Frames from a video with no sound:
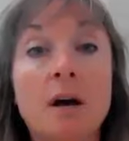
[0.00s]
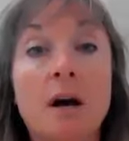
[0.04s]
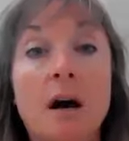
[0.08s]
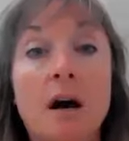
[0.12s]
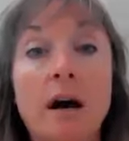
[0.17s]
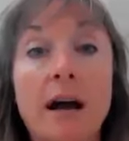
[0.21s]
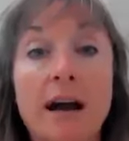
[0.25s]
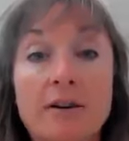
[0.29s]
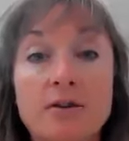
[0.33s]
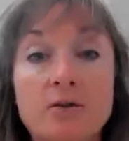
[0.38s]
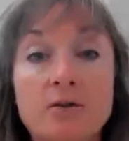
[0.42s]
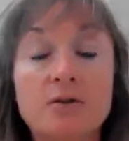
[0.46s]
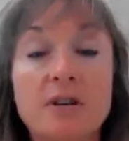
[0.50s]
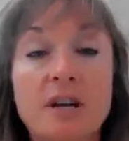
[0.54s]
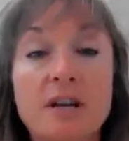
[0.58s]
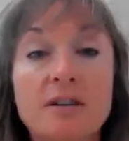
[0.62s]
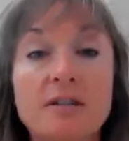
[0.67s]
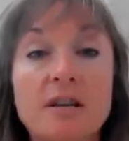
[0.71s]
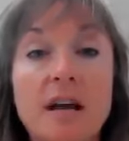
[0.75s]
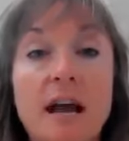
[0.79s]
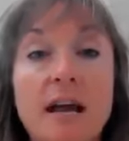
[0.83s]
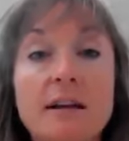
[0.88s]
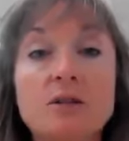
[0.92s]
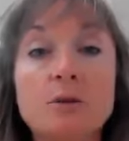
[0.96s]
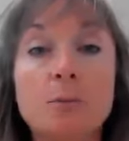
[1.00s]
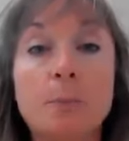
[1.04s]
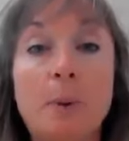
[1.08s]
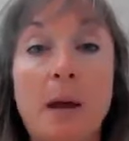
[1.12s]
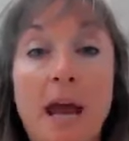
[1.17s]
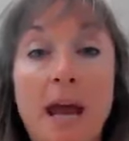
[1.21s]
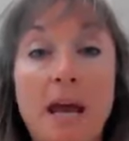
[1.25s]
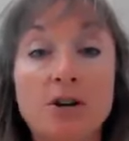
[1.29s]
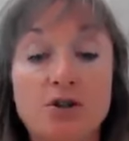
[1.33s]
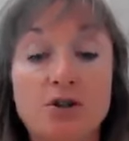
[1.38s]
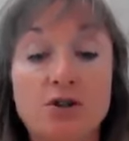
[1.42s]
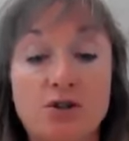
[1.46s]
exercise science
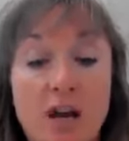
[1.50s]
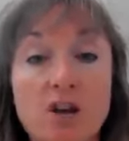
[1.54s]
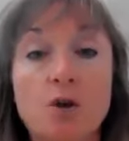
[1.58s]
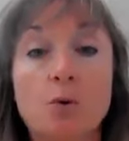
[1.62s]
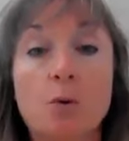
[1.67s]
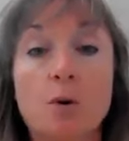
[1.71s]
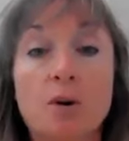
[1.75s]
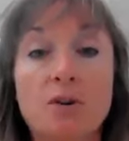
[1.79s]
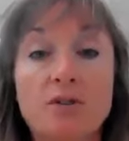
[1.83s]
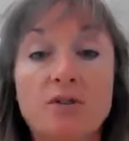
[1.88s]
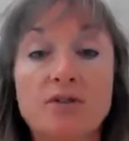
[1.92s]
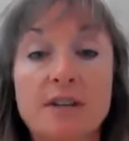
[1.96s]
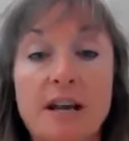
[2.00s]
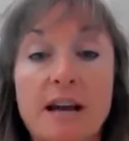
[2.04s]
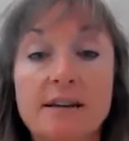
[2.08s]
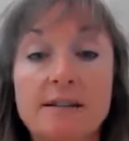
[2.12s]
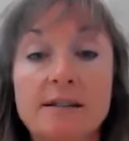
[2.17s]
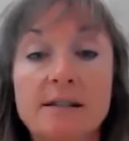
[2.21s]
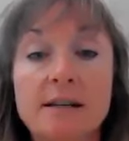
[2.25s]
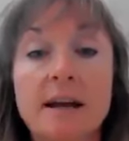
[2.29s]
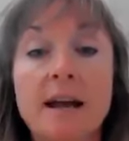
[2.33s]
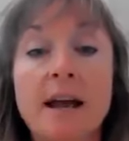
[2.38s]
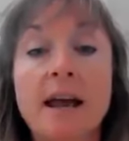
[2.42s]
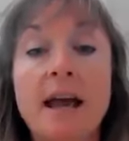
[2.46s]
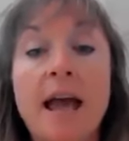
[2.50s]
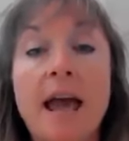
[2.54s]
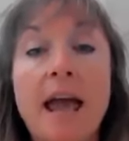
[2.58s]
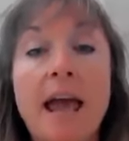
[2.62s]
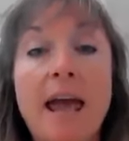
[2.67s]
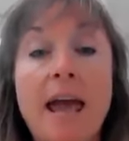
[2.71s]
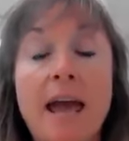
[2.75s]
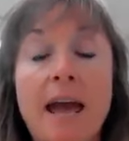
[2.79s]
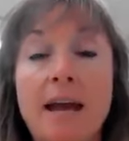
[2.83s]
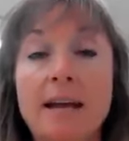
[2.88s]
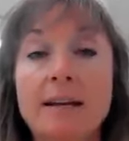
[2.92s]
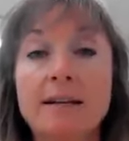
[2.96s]
page that you were sent,
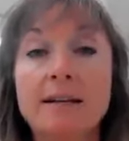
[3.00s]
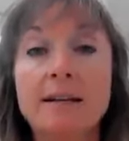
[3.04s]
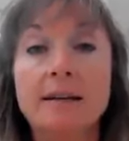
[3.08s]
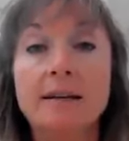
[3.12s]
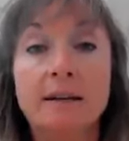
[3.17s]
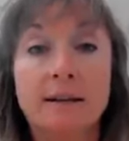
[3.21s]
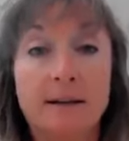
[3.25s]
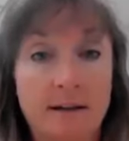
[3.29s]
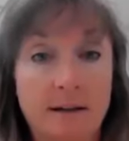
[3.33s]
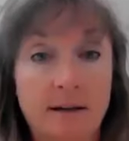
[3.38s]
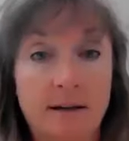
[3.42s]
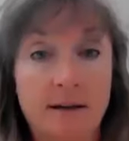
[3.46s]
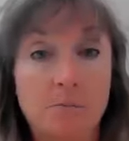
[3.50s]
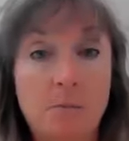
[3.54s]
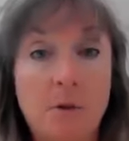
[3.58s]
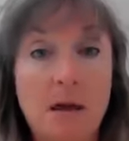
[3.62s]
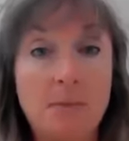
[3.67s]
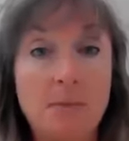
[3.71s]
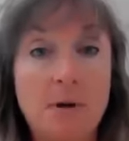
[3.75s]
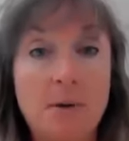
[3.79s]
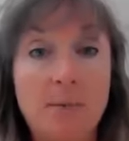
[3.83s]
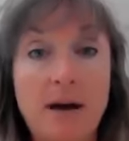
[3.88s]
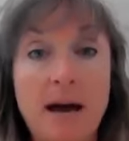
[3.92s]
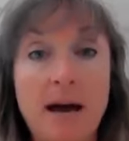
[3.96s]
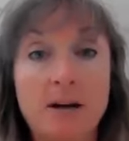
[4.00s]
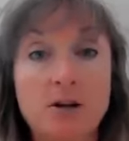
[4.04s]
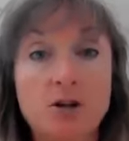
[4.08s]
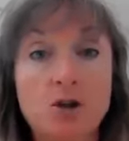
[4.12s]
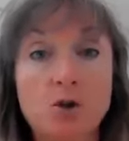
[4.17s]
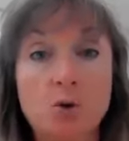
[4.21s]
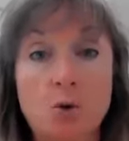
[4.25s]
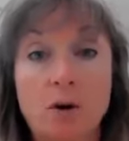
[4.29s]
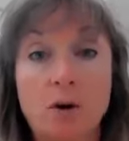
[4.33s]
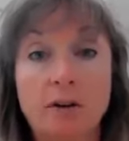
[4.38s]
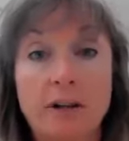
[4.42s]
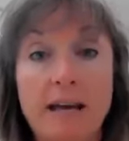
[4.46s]
and meet me back
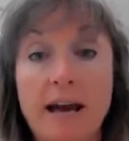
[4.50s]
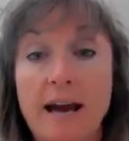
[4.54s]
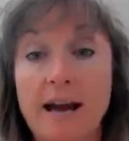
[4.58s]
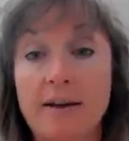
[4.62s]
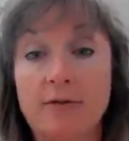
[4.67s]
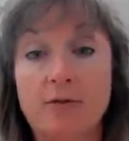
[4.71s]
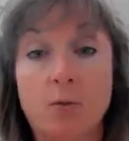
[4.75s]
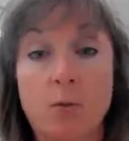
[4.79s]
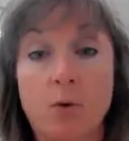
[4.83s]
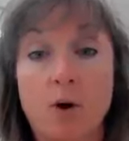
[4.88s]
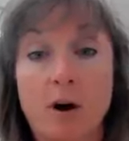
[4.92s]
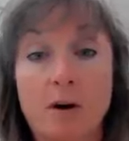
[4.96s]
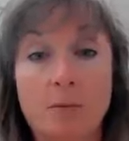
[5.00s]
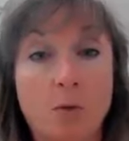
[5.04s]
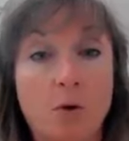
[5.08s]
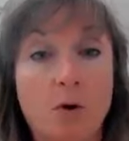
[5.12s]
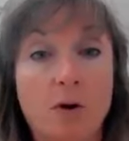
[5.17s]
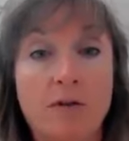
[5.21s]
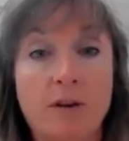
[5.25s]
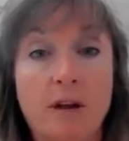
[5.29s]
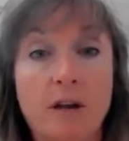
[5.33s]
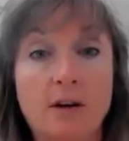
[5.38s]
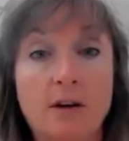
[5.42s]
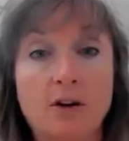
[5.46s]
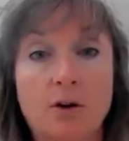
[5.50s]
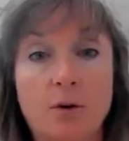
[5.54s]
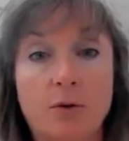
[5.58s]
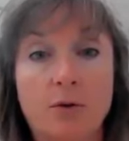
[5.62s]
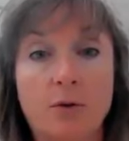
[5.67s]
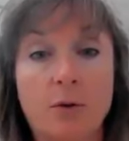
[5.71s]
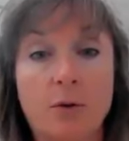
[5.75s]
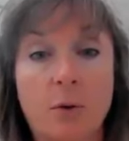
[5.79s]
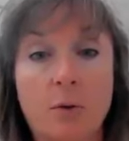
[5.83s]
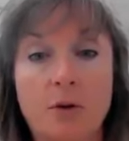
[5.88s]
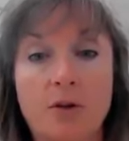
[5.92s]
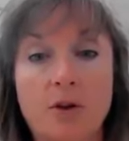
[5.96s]
shortly. I have one more thing to go
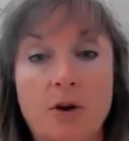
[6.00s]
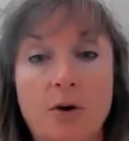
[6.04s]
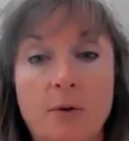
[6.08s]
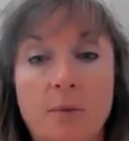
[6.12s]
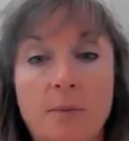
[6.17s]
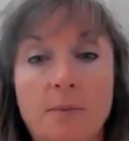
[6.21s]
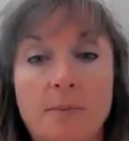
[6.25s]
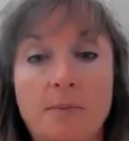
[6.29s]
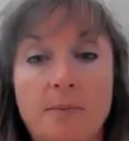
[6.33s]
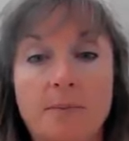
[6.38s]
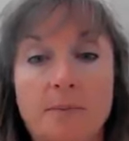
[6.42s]
through with you.